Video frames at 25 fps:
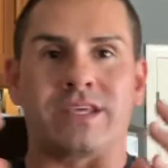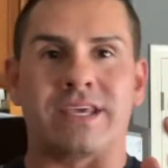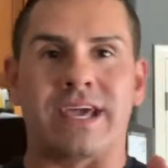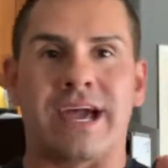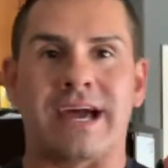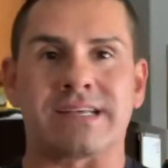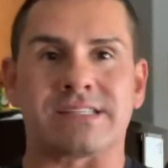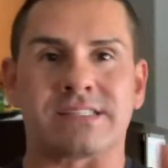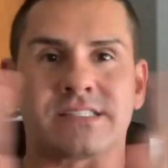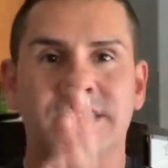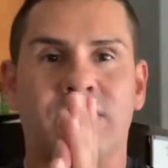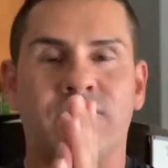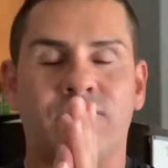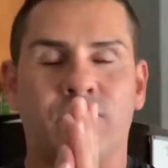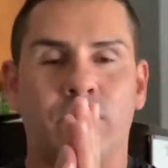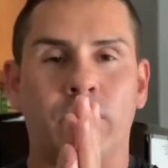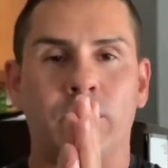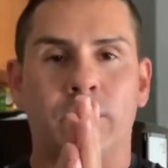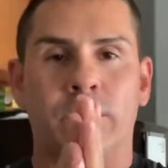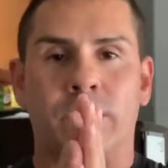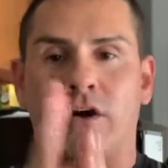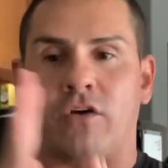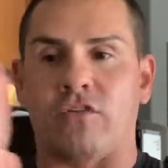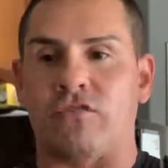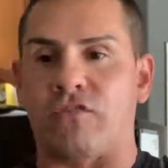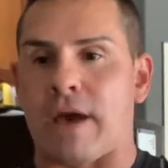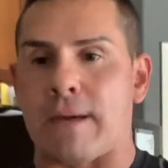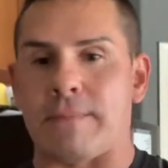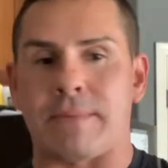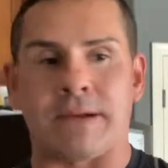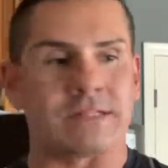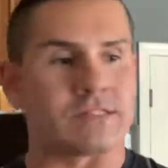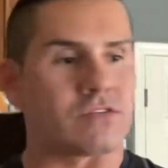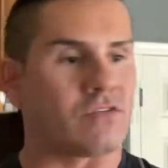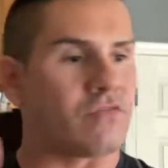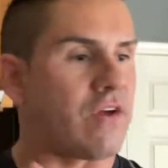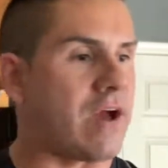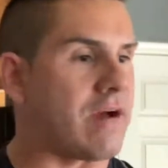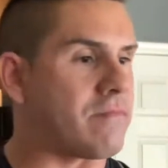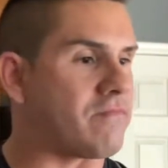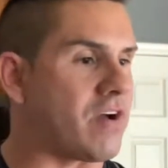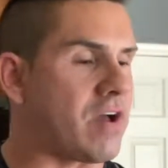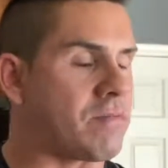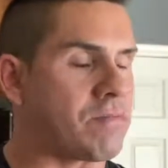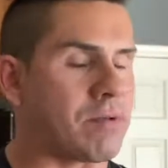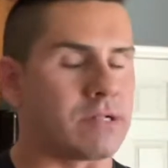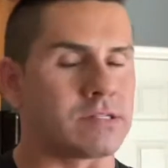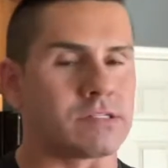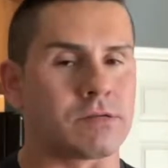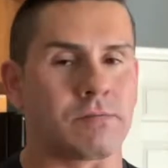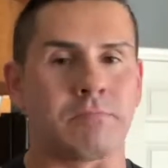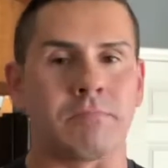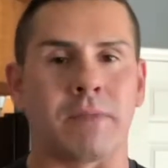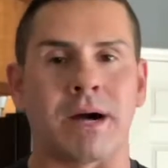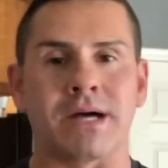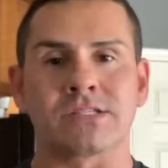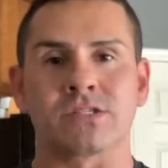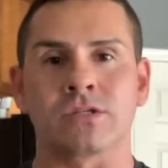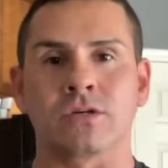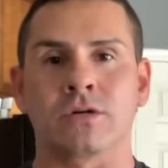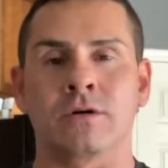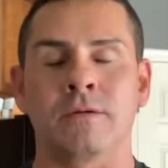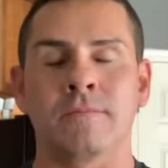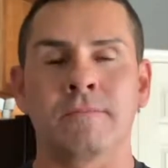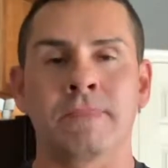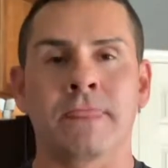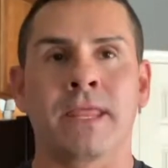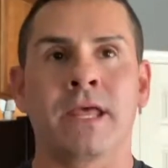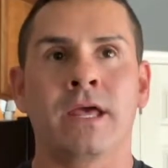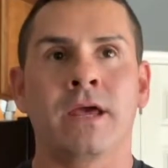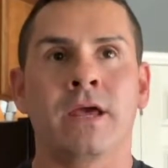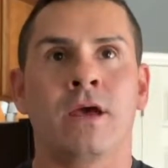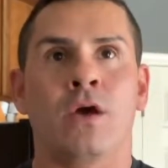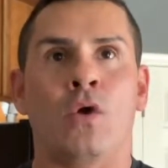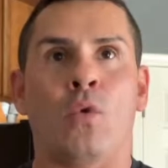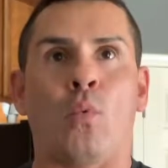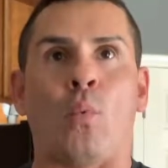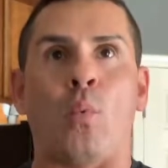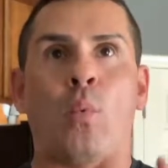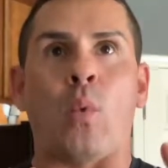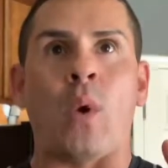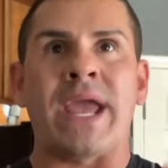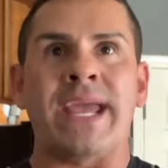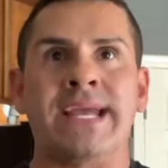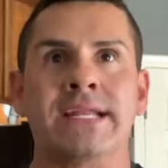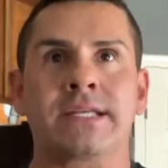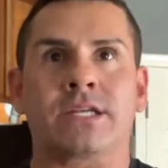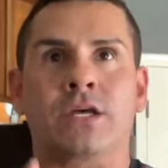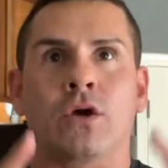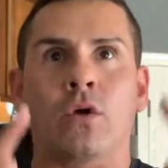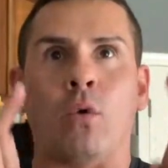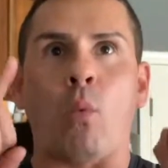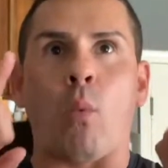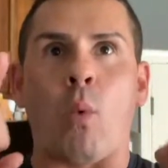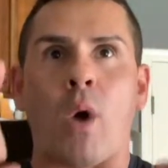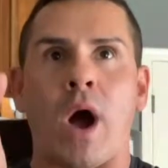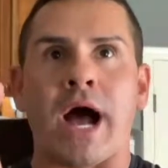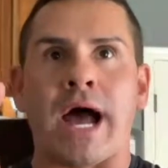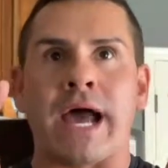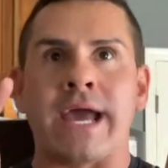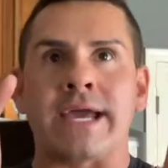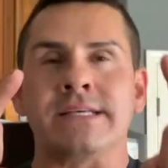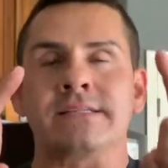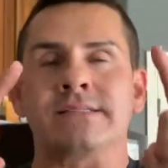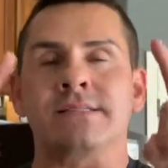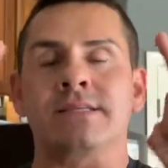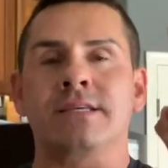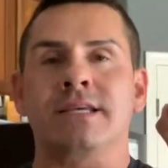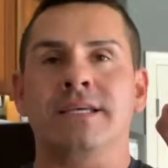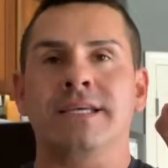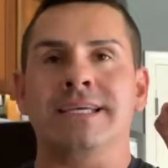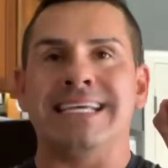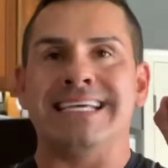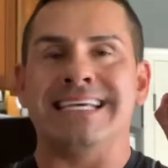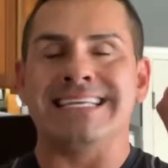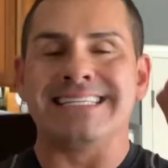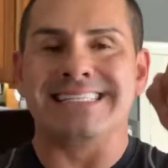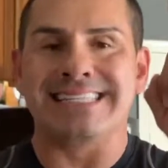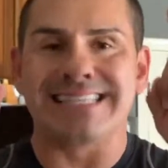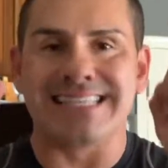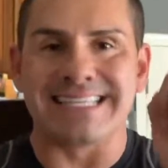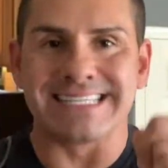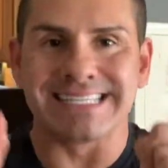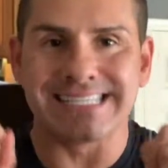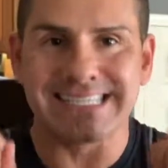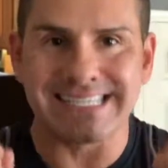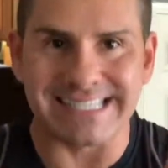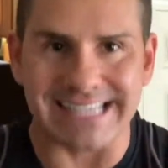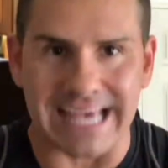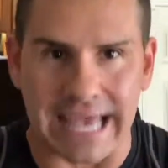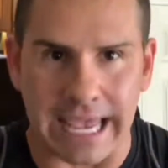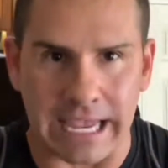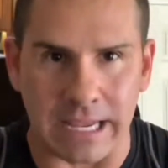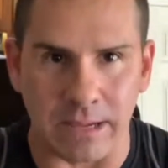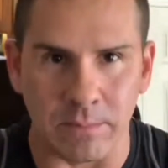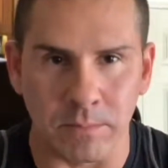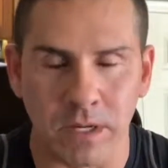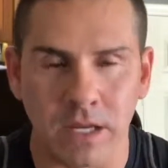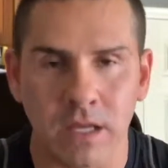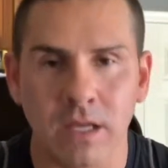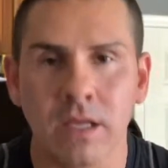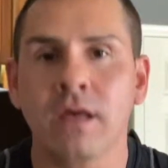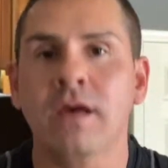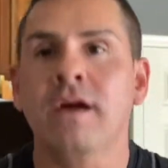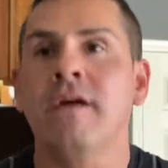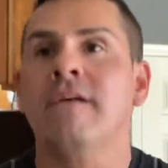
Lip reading: Yes, if we were to go 5 pounds of fat, 5 pounds of muscle, weight-wise is the same.